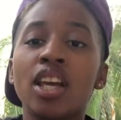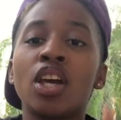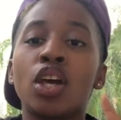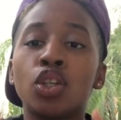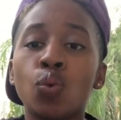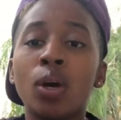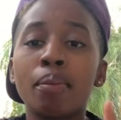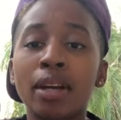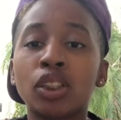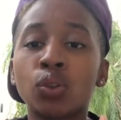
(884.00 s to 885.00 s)
You want to
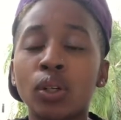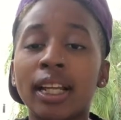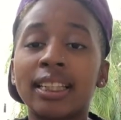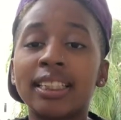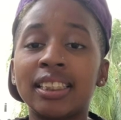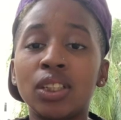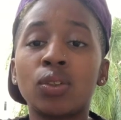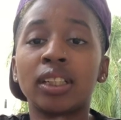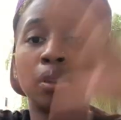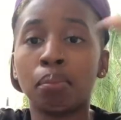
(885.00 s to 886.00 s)
make sure that this deal
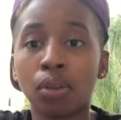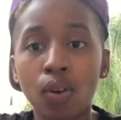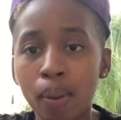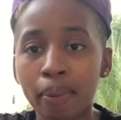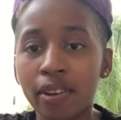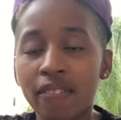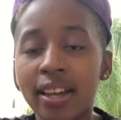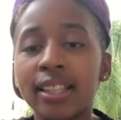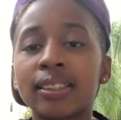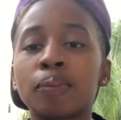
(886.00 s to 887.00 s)
doesn't blow up in your
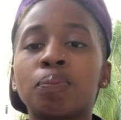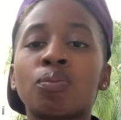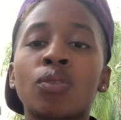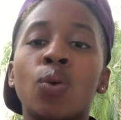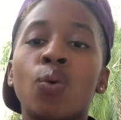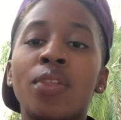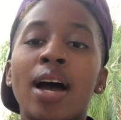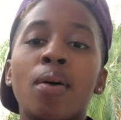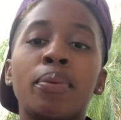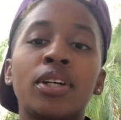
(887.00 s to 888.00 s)
face. Well,
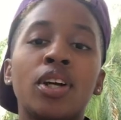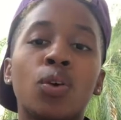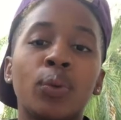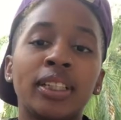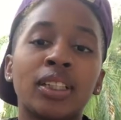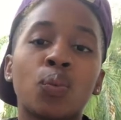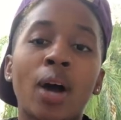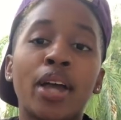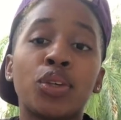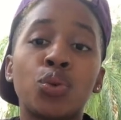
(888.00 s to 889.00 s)
that would be a reason
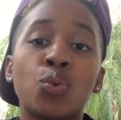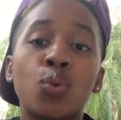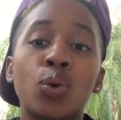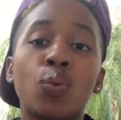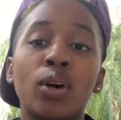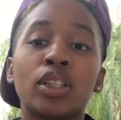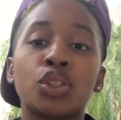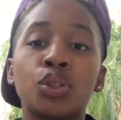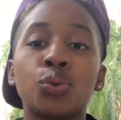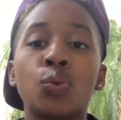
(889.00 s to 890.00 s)
why you would want
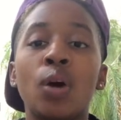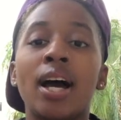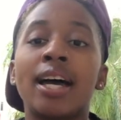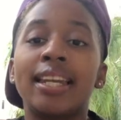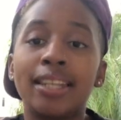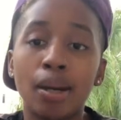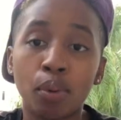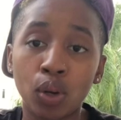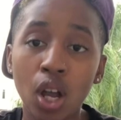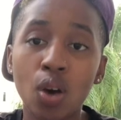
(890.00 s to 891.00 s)
to
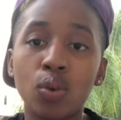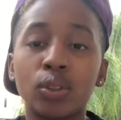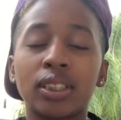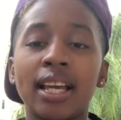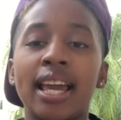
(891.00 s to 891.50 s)
double close.